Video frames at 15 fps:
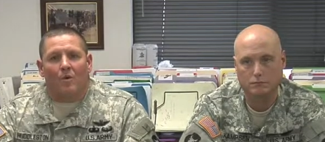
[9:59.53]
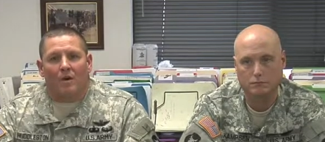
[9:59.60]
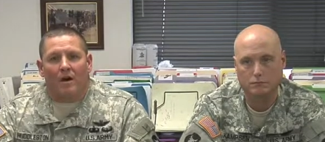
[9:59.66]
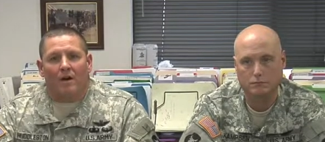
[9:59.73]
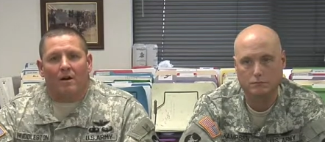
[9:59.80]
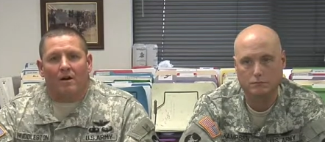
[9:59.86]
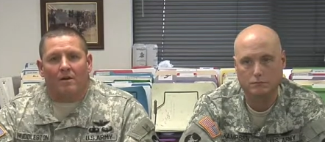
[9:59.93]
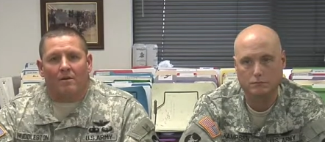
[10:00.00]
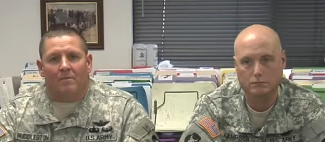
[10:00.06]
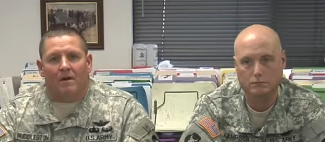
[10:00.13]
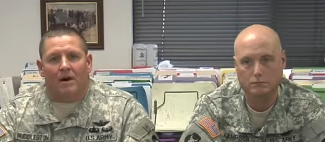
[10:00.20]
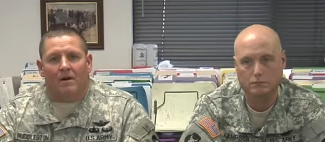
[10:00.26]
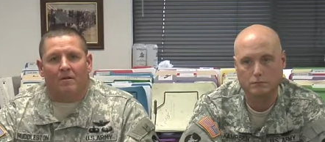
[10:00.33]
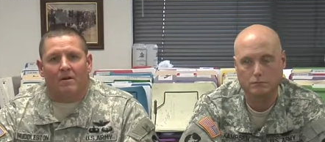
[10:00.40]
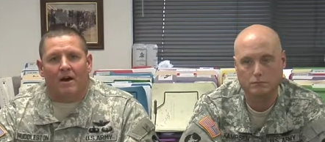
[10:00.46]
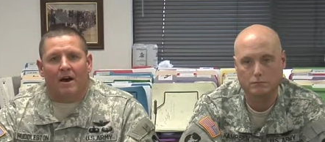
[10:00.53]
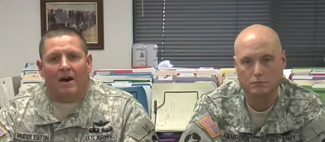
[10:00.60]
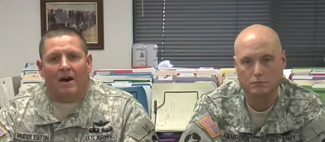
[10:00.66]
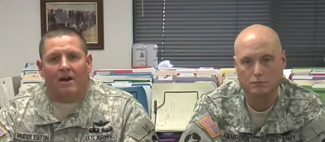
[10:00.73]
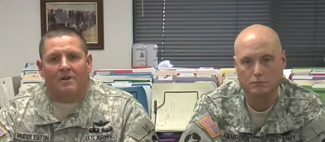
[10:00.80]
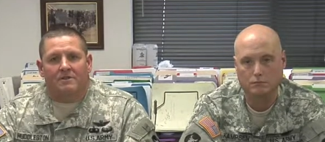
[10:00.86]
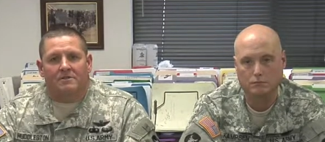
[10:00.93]
Speaker 1: We are going to
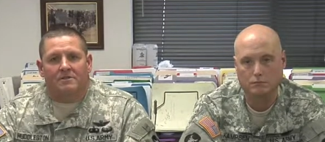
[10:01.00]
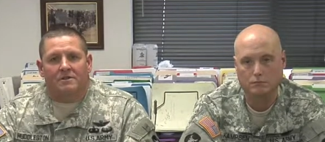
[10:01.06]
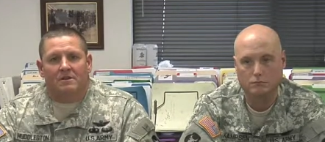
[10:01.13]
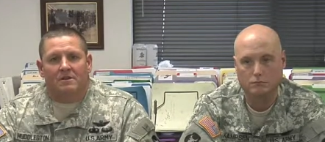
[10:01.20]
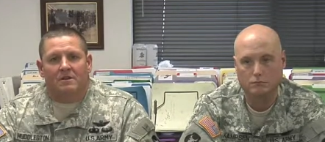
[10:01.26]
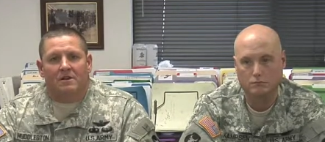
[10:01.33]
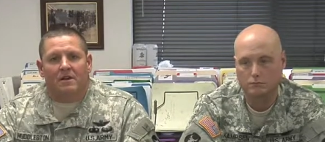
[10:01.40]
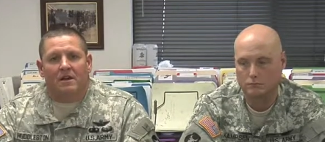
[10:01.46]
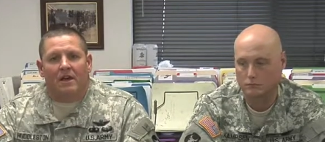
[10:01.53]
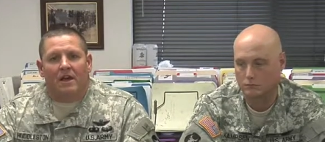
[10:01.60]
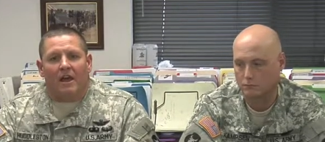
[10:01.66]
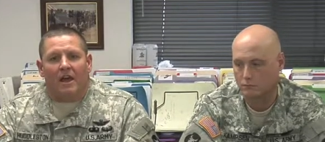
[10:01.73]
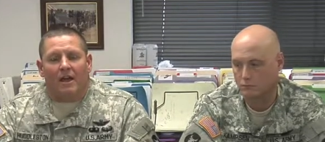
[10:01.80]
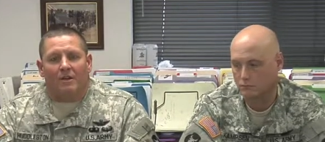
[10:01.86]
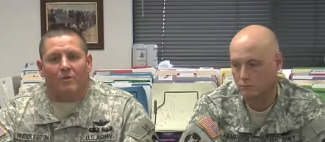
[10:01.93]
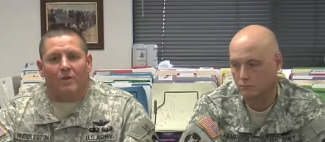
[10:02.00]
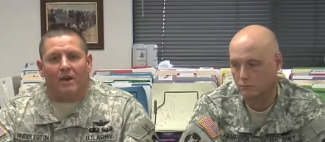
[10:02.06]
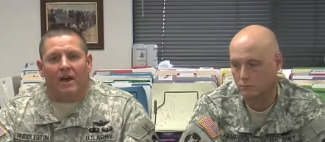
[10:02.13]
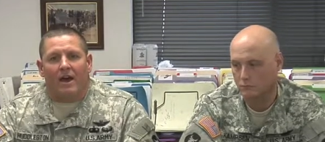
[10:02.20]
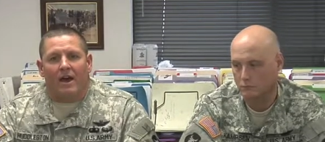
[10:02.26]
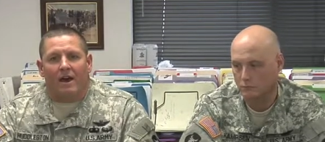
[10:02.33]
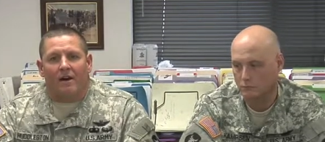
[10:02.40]
modernize and
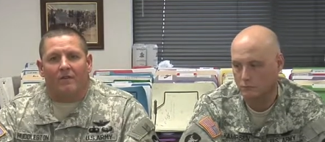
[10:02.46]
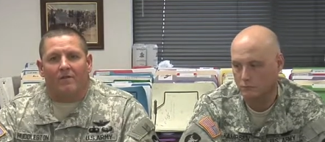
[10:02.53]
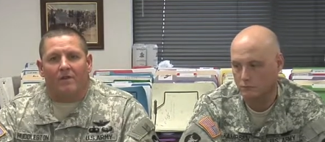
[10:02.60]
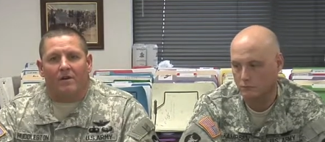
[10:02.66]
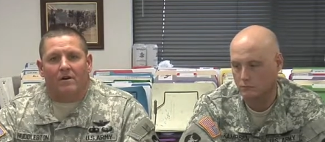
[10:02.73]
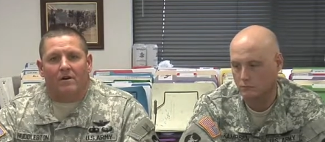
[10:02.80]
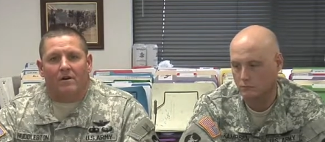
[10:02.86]
we have